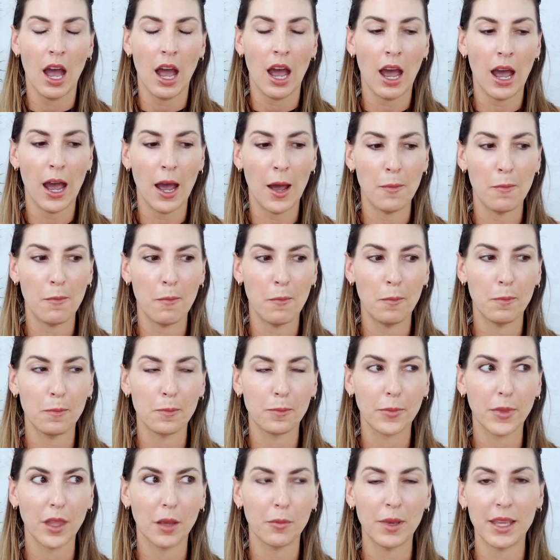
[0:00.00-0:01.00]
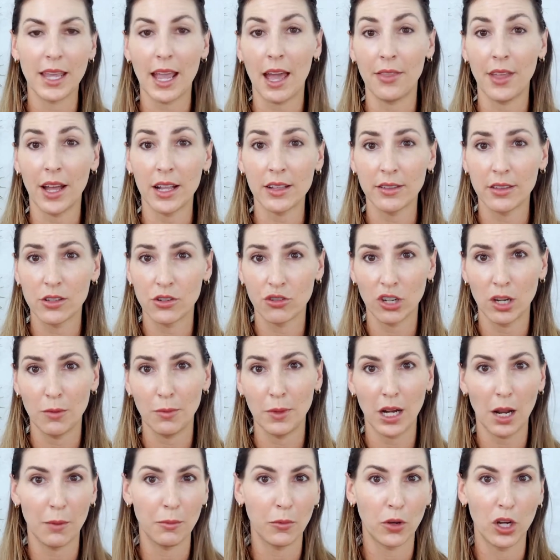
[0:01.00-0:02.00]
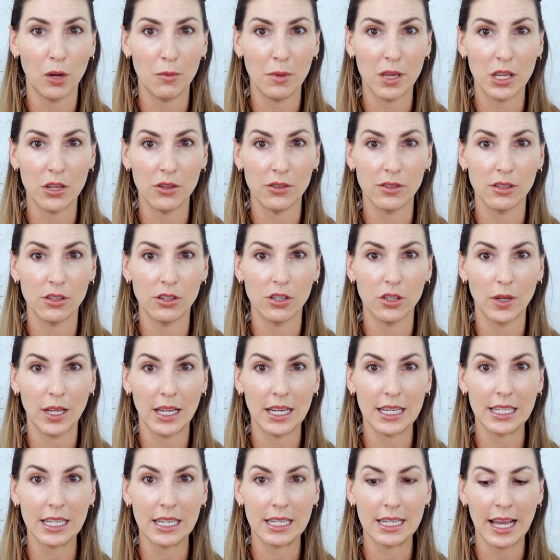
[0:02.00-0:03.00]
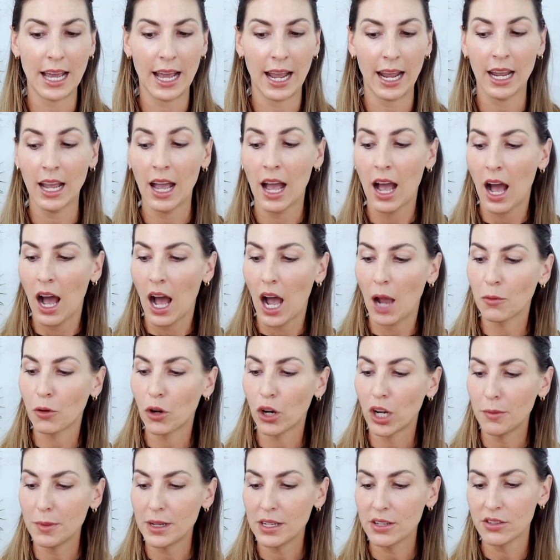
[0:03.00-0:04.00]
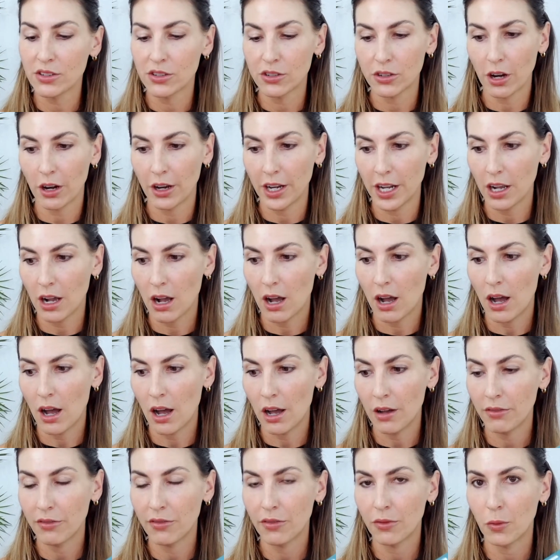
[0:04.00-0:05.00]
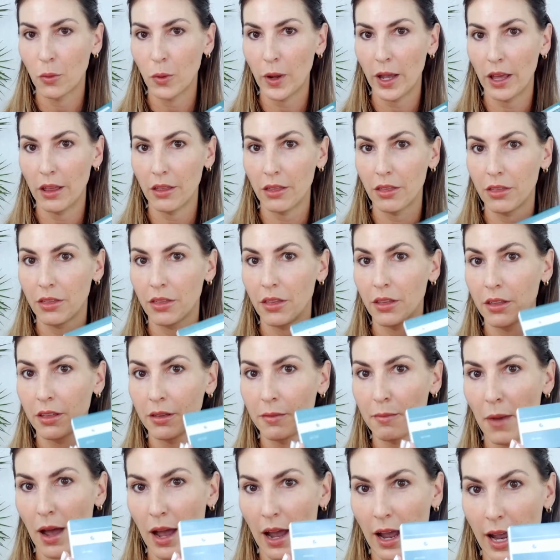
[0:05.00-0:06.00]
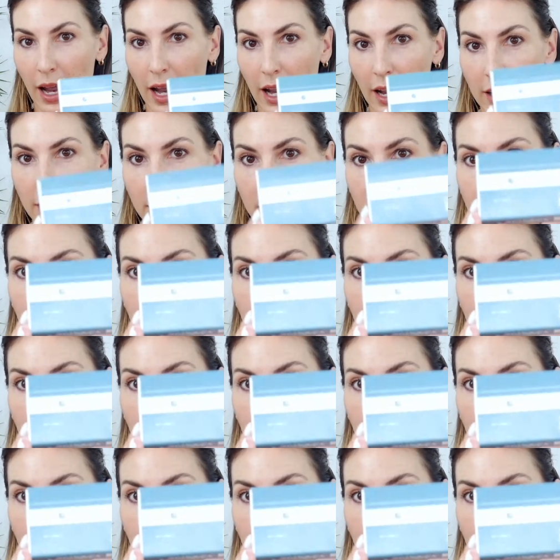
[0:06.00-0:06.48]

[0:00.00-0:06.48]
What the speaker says: But yeah, that's the treatment I'm going to be doing today. I'm going to be starting off with my